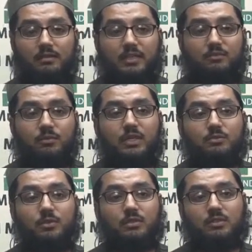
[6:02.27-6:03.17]

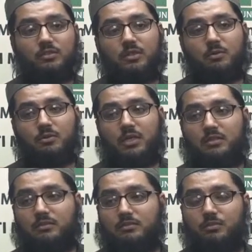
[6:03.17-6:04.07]
That's what it is. They were
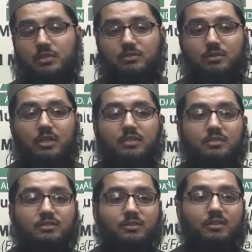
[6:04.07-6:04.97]
great students, so they
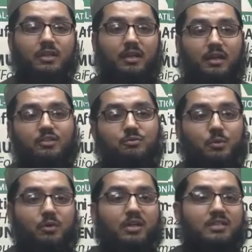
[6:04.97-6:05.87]
understood us.
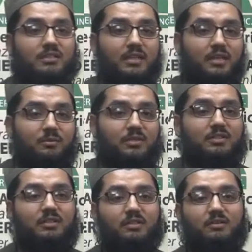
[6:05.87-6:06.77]
We want to understand what
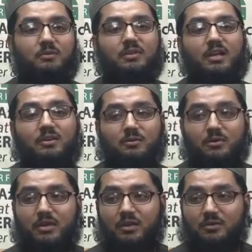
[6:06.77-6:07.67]

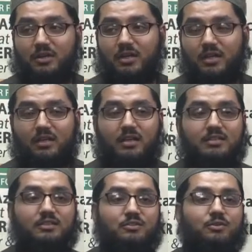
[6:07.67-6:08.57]
our
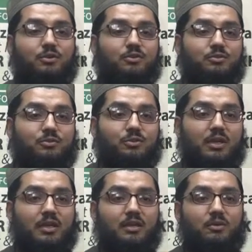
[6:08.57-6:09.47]
Hazrat is going through,
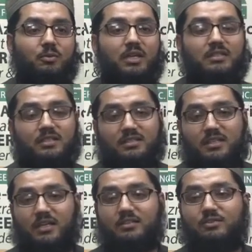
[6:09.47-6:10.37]
what his
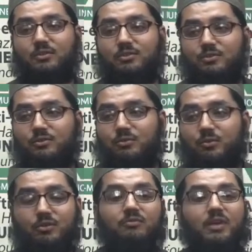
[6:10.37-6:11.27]
inside is going through.
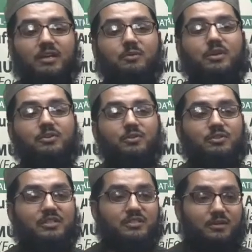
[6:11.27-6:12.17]
We would right away, you know,
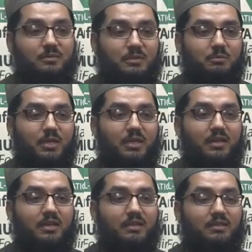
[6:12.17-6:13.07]
disturb them
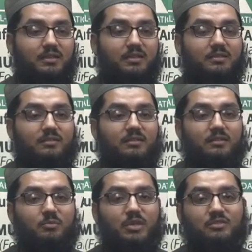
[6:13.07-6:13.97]
in
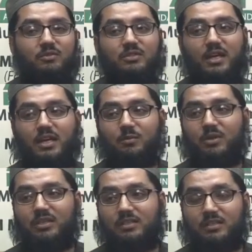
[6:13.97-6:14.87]
their peaceful time
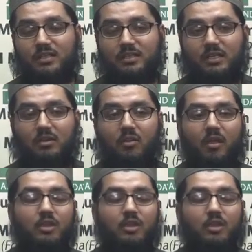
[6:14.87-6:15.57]
or anything like that.